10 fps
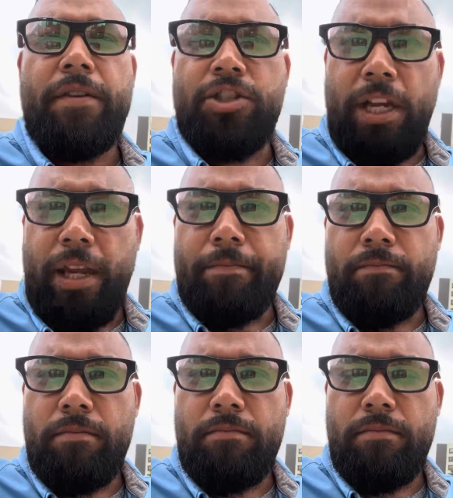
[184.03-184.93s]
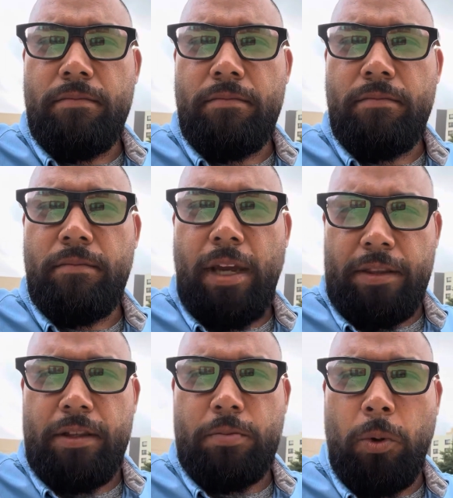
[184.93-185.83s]
of shame at
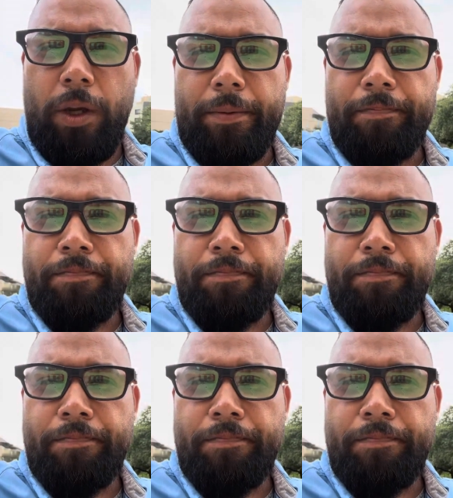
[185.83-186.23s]
this point.